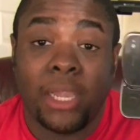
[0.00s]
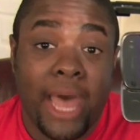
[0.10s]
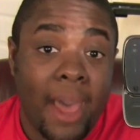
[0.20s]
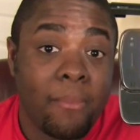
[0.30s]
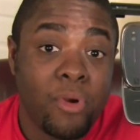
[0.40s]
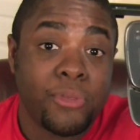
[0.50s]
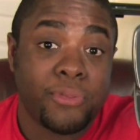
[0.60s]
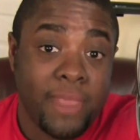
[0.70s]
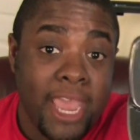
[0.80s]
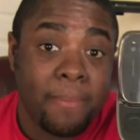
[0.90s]
lot more
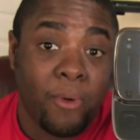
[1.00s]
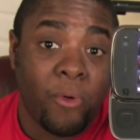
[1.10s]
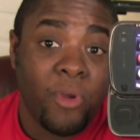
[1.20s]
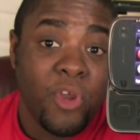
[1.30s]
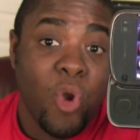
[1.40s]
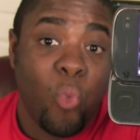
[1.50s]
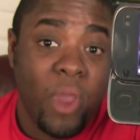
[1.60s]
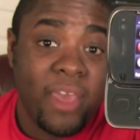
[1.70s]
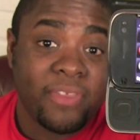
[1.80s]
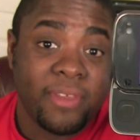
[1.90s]
stable
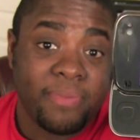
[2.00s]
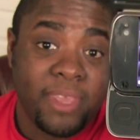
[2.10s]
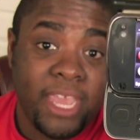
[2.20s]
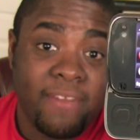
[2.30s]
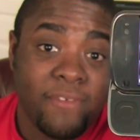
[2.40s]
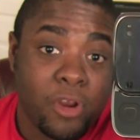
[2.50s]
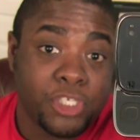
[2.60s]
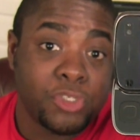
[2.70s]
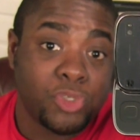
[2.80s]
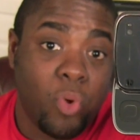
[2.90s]
with the
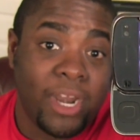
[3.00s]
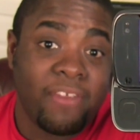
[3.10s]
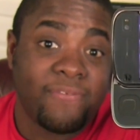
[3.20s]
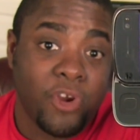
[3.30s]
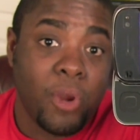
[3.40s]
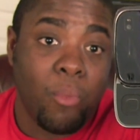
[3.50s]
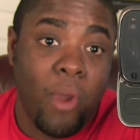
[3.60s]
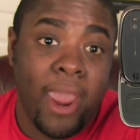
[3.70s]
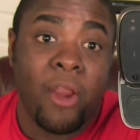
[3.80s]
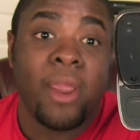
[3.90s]
version 20
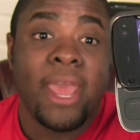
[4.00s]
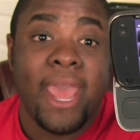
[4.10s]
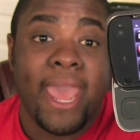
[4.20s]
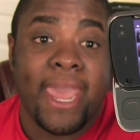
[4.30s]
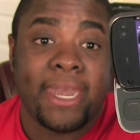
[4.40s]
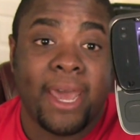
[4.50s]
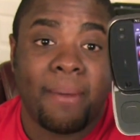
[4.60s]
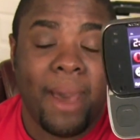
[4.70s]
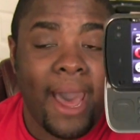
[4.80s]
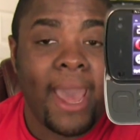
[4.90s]
firmware, and
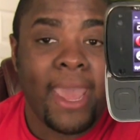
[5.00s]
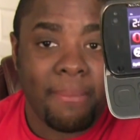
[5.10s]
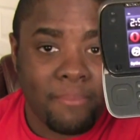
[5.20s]
I